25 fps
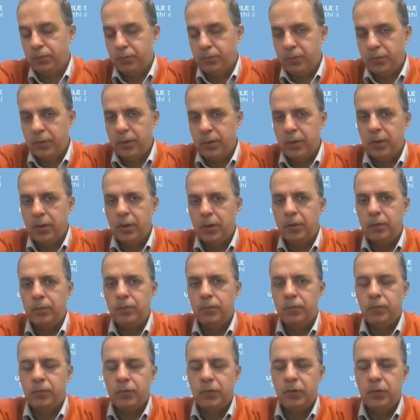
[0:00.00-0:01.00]

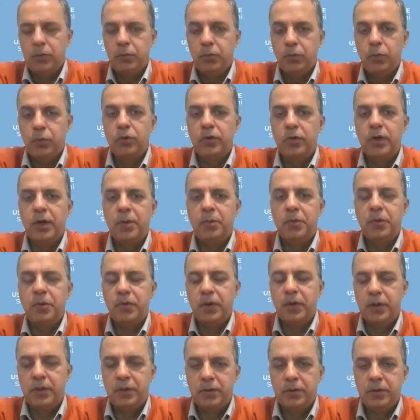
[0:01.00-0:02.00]
the program
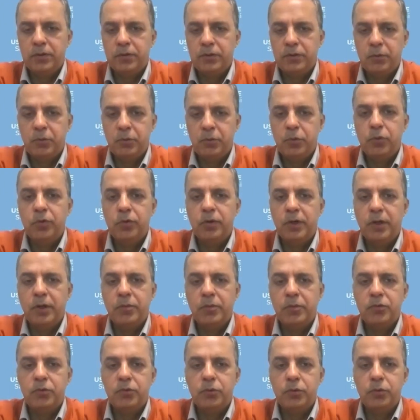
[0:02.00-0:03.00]
directors, the
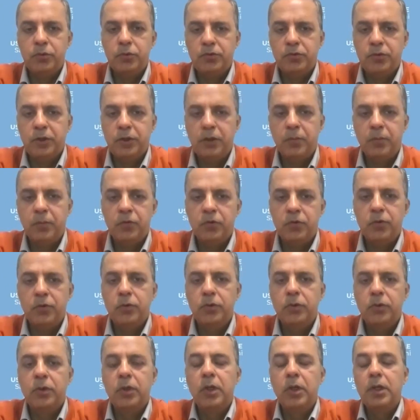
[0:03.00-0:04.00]
programs do the same.
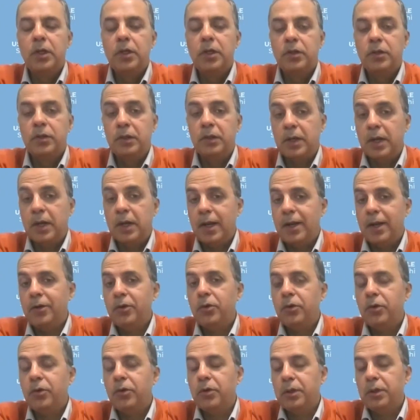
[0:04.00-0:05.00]
So the
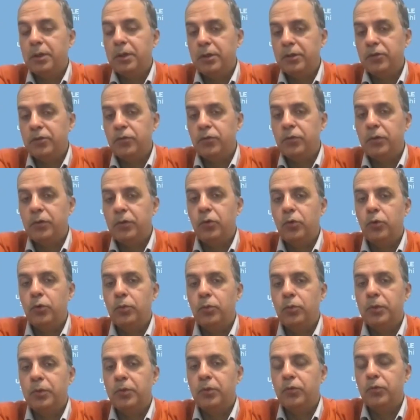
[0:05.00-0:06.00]
rank order list will
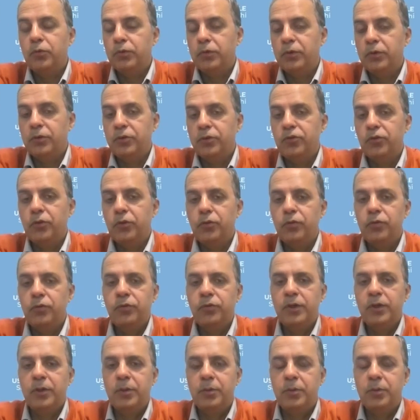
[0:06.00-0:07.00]
open 1st of
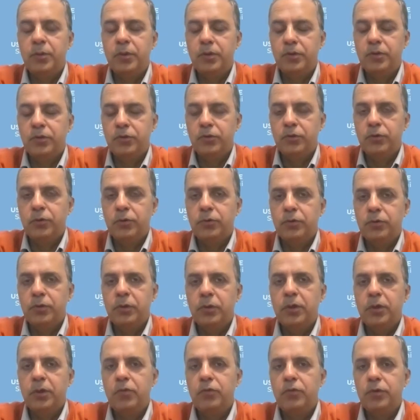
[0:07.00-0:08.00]
Feb. So
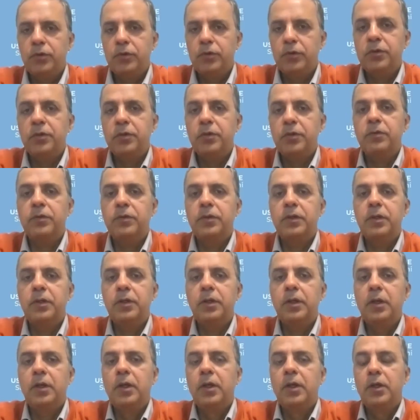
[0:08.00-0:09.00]

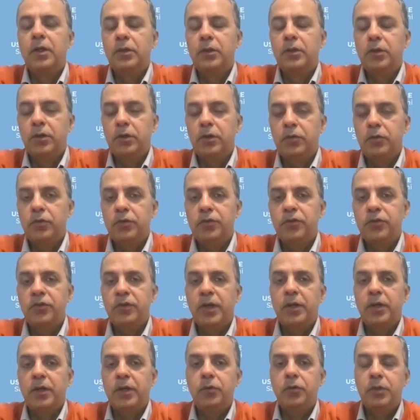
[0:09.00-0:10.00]
31st
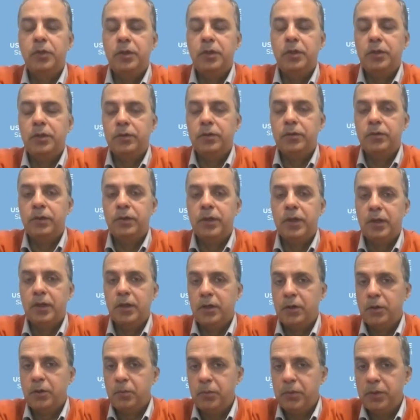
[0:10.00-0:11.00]
January is the
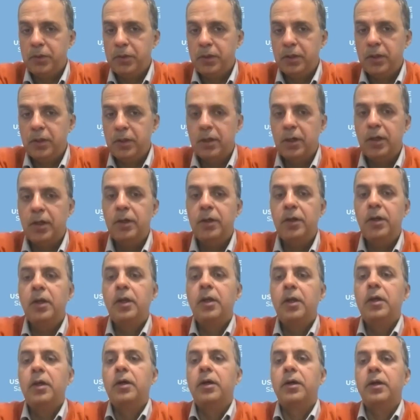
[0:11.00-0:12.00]
NRMP deadline.
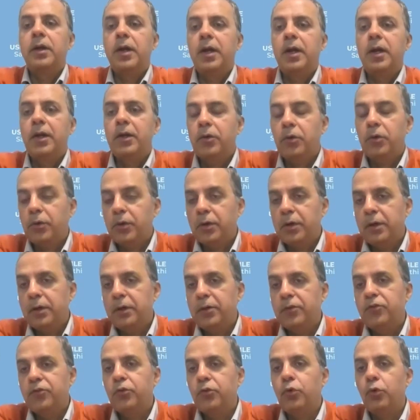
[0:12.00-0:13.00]
Rank order
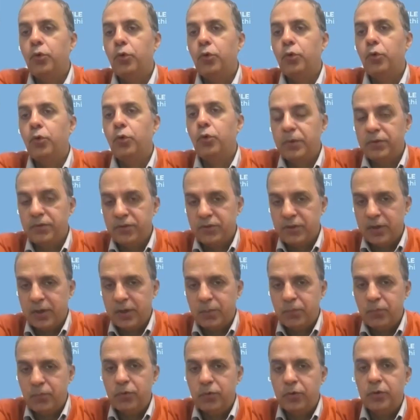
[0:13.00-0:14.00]
list opens
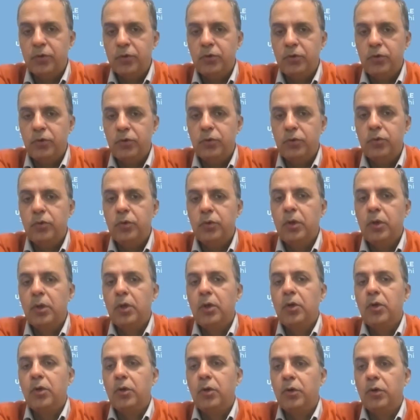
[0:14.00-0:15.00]
up for you
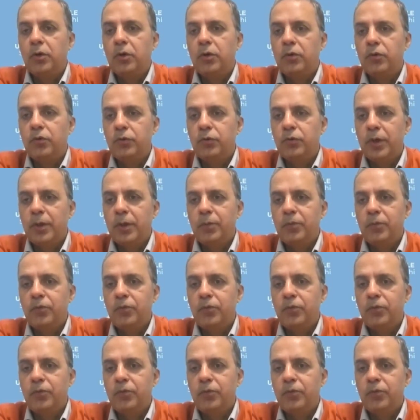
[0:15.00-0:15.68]
on Feb